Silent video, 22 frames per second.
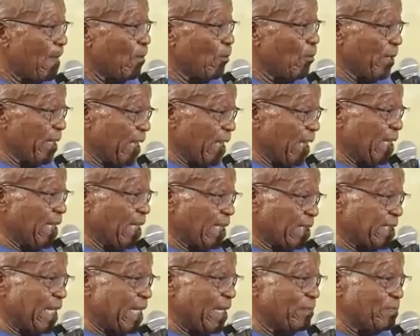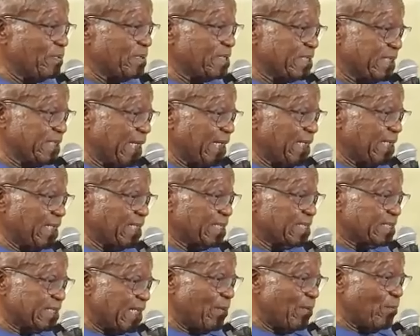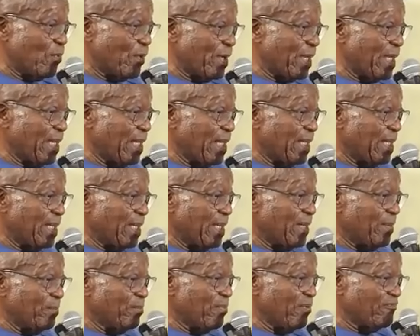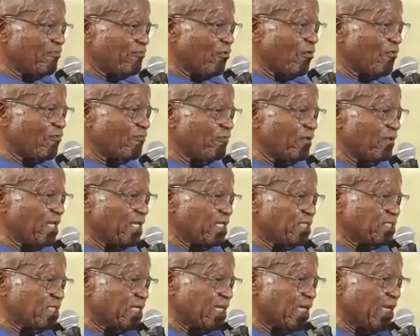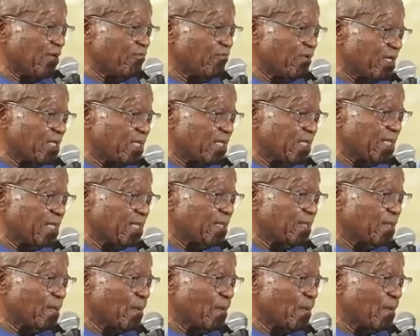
We ended up standing somewhere before finishing everything.